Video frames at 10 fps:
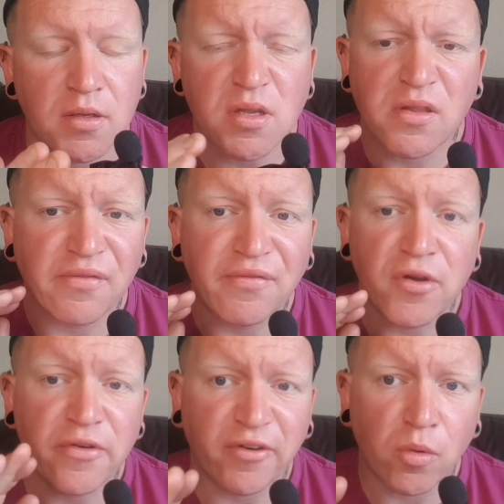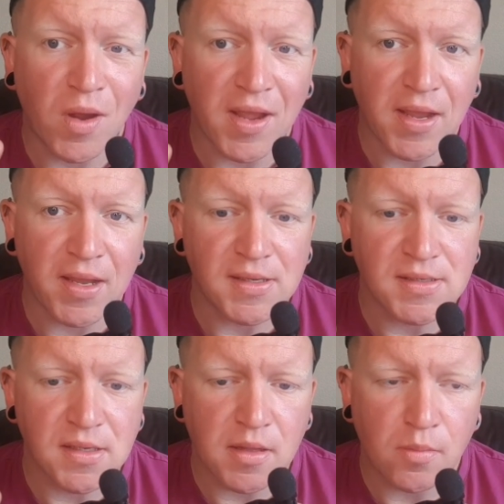So the further away it
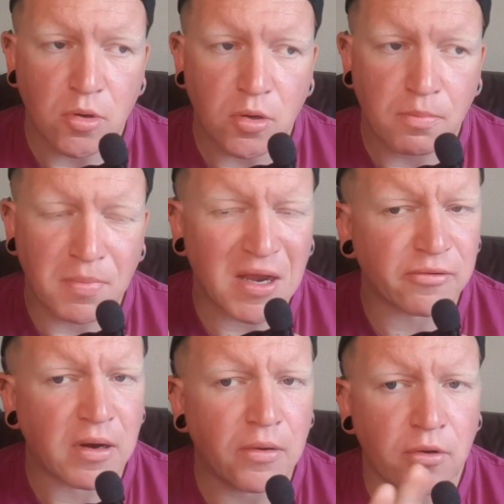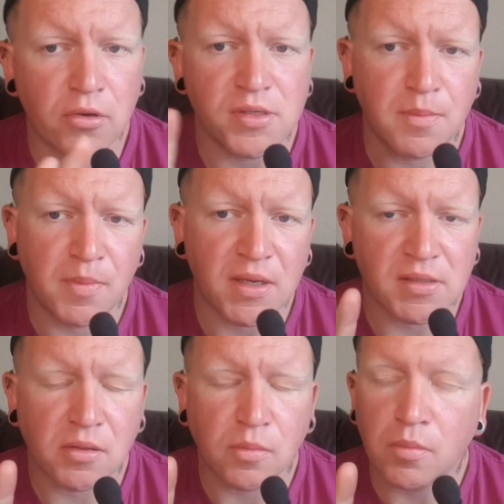is, the more background noise it
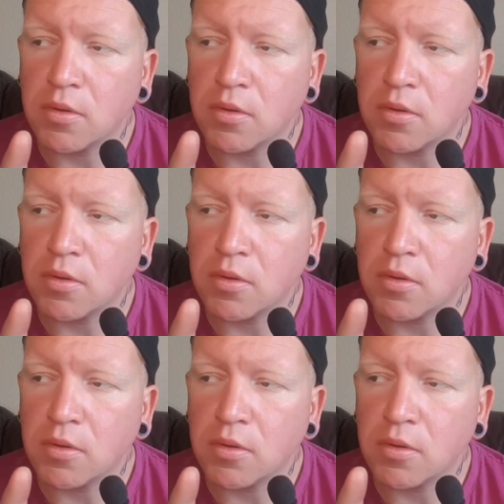picks up.